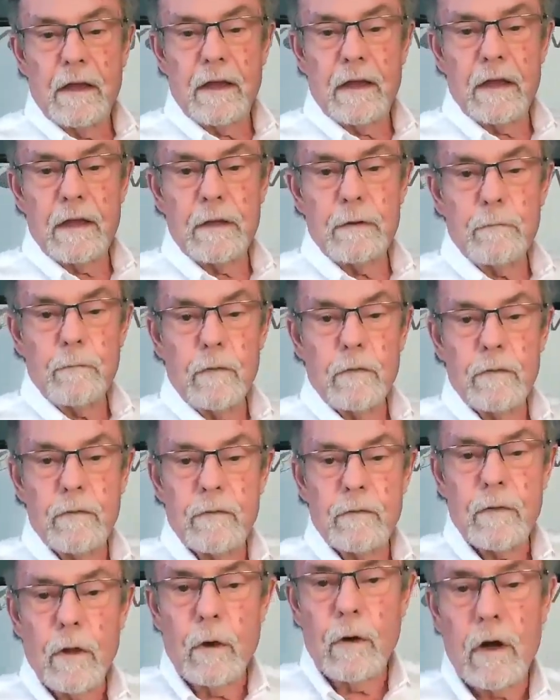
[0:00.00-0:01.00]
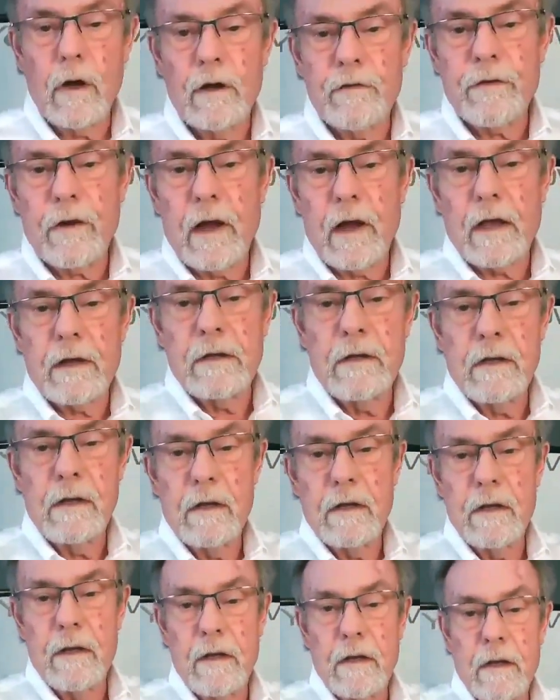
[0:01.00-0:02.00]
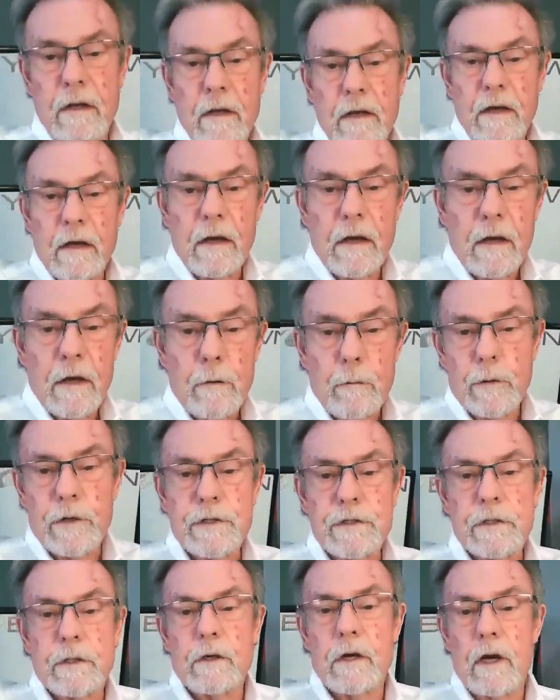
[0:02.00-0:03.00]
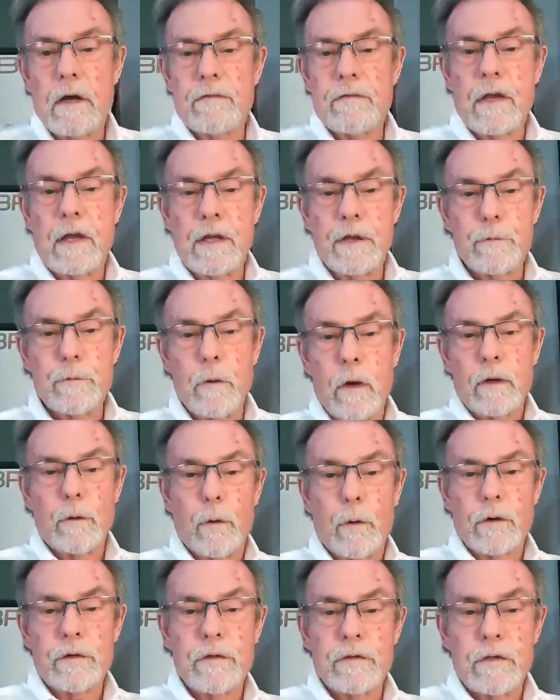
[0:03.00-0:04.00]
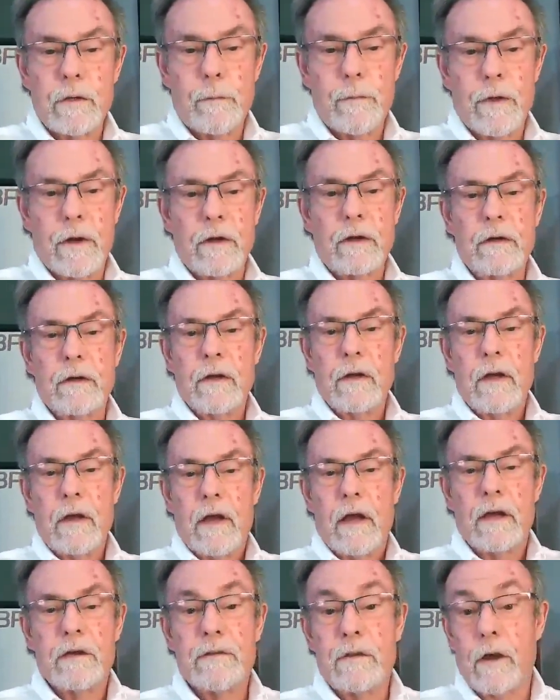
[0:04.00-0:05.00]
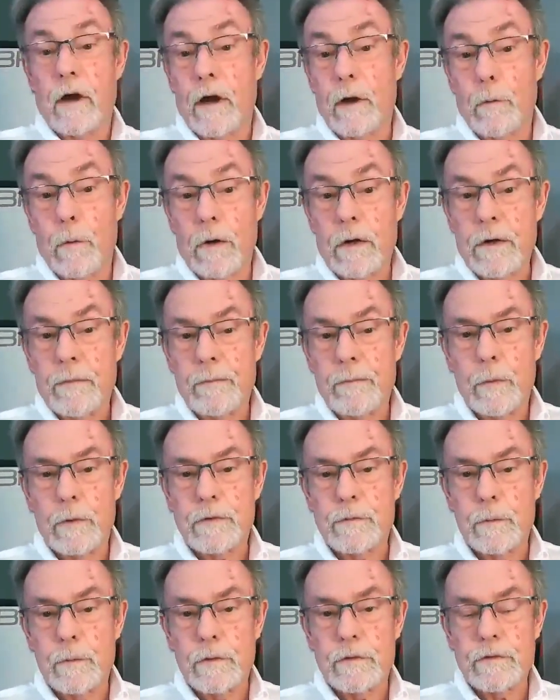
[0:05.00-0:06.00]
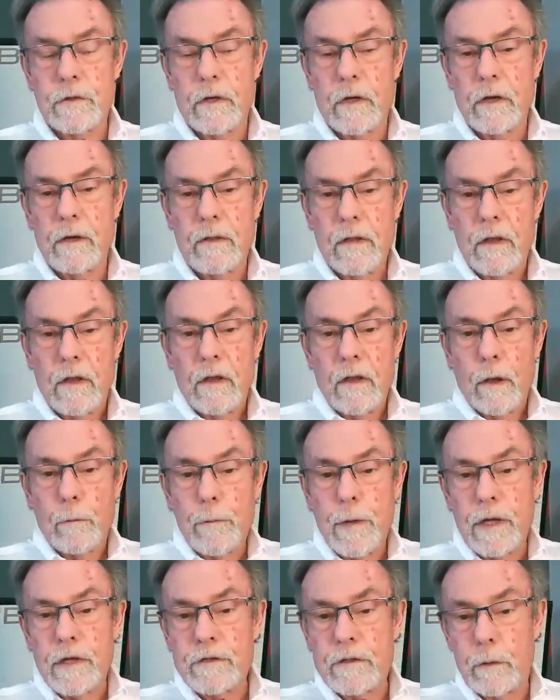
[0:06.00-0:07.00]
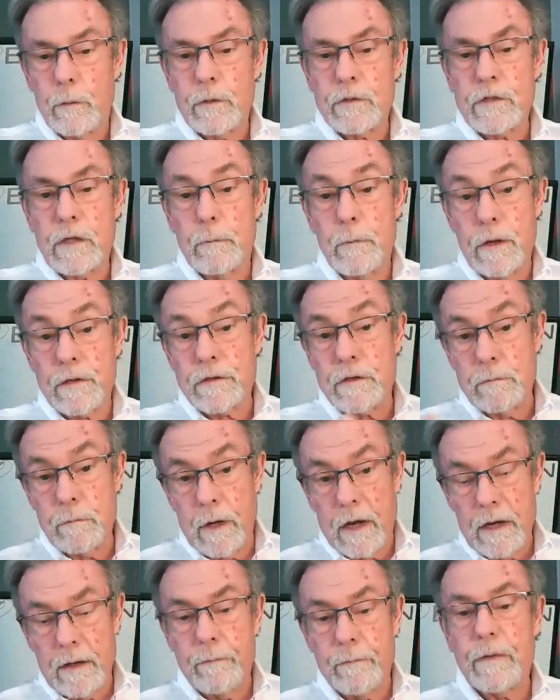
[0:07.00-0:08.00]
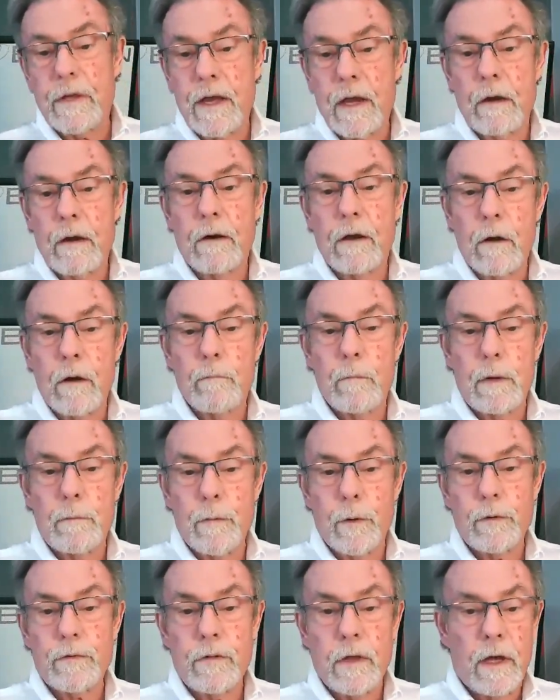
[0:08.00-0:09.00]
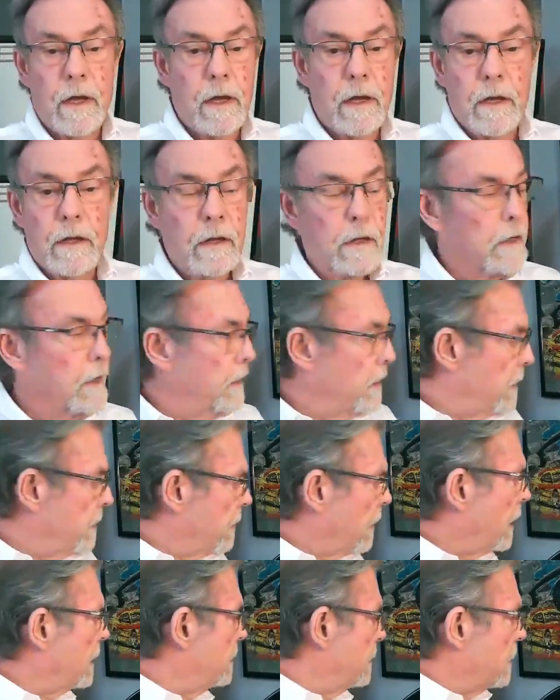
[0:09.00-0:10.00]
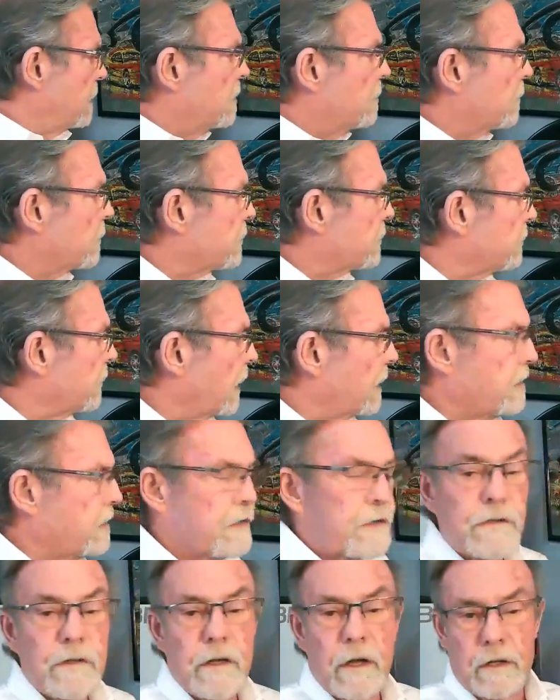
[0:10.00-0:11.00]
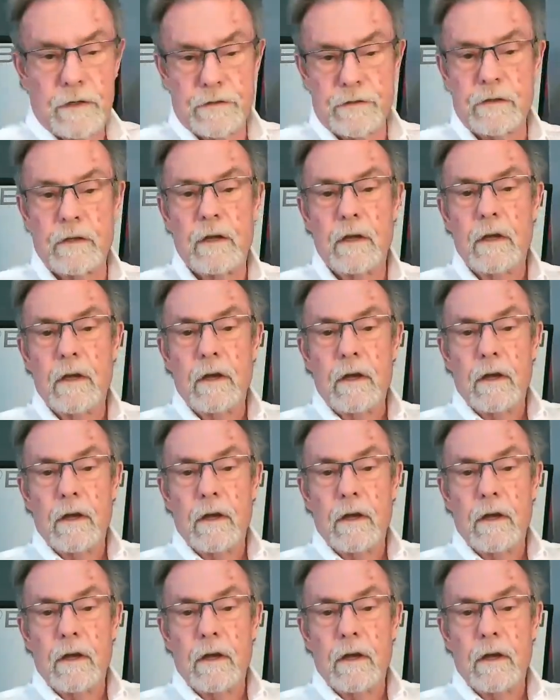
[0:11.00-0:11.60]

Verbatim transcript: And oh, I forgot. We still have Kenny's Wild Horses up there as the artwork, which was uh, a piece that was commissioned by Carrie on my birthday in 90, 96